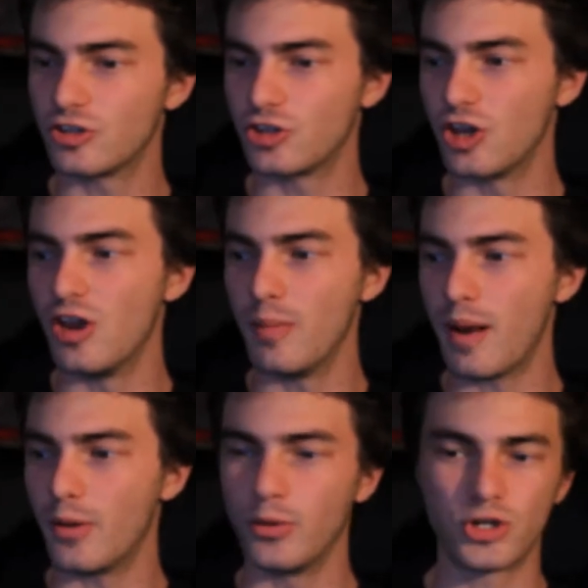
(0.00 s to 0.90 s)

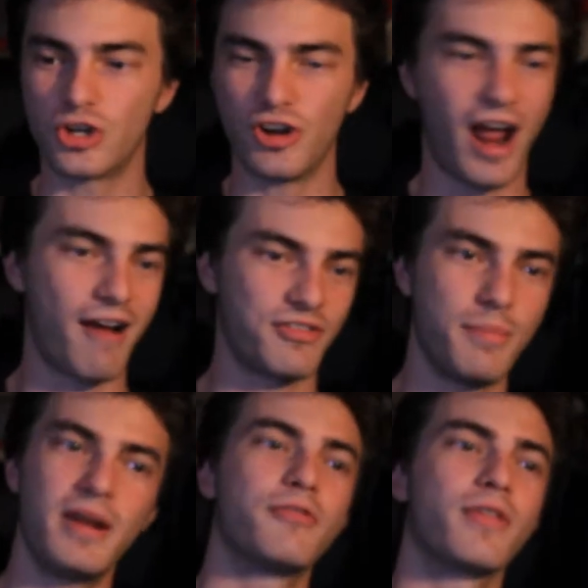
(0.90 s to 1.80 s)
you shouldn't have
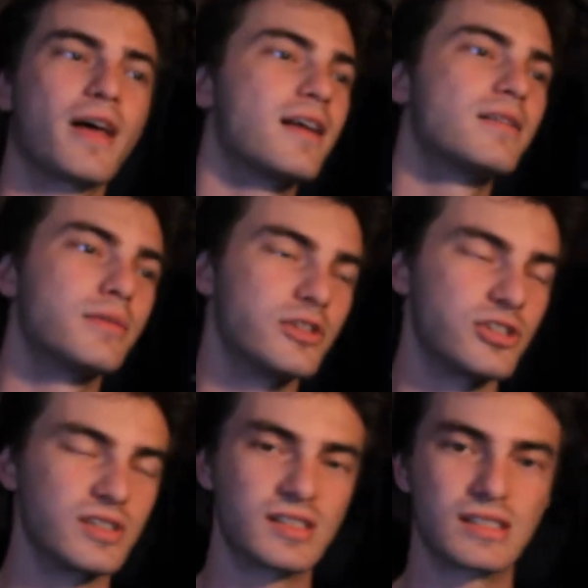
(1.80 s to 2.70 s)
to pay for that,
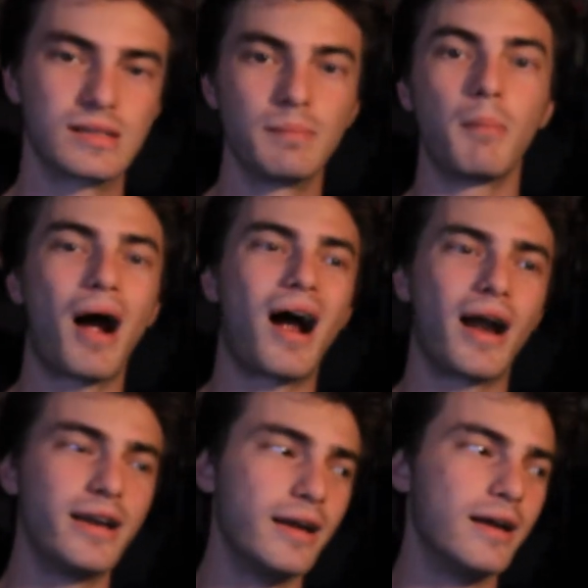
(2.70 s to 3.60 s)
which is
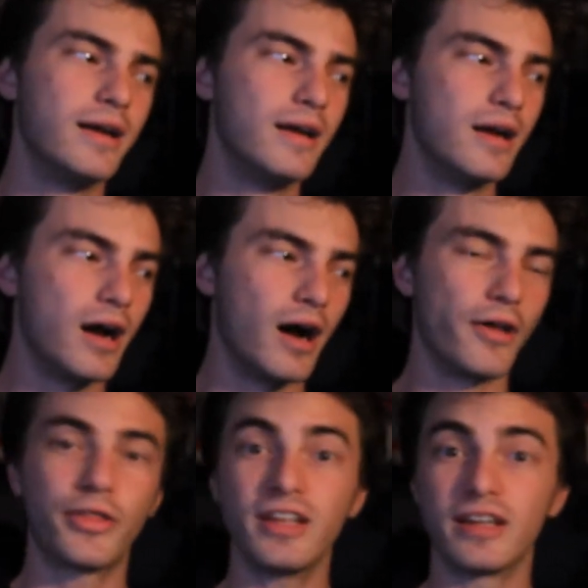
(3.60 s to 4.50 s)
my
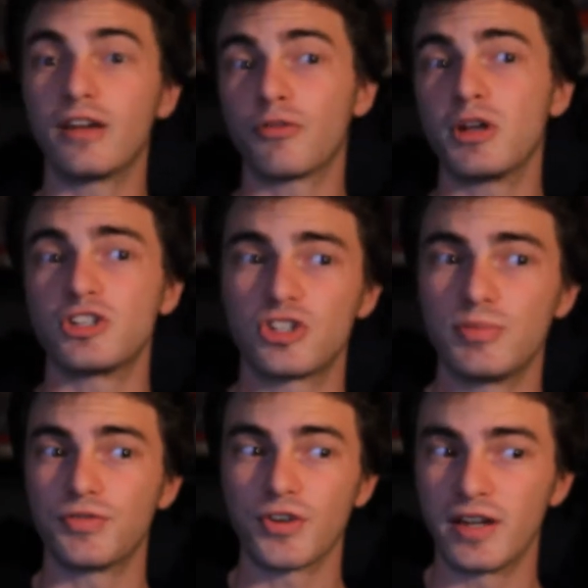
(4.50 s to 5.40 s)
thing. Information
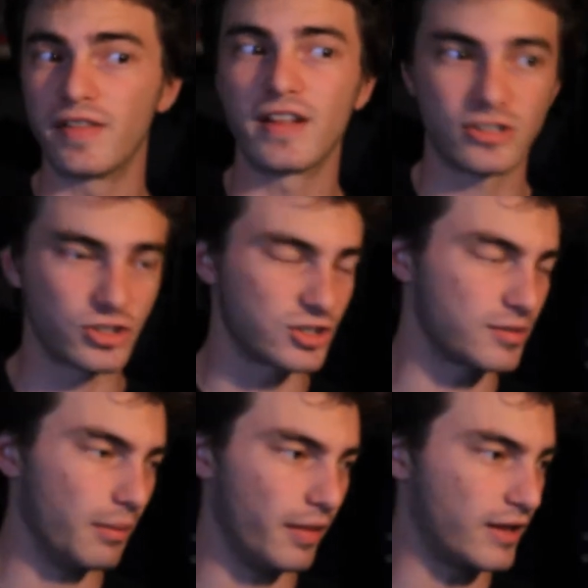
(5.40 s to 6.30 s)
free, and that's
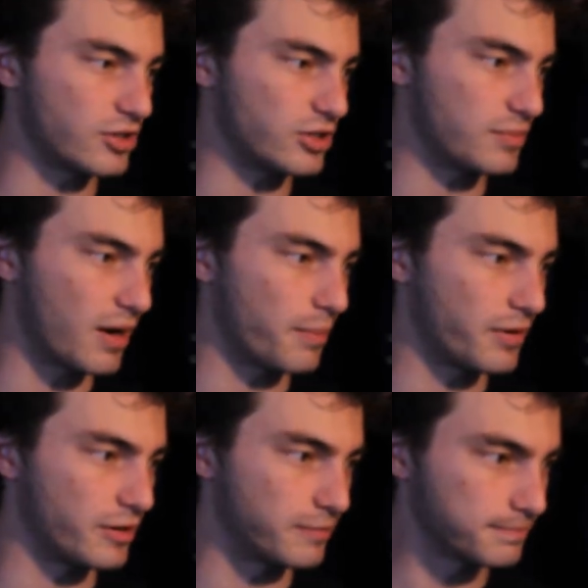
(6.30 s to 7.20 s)
just my
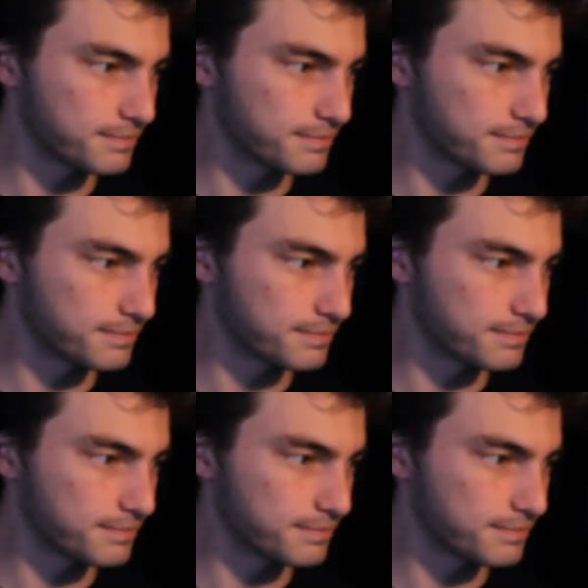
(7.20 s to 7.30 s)
opinion.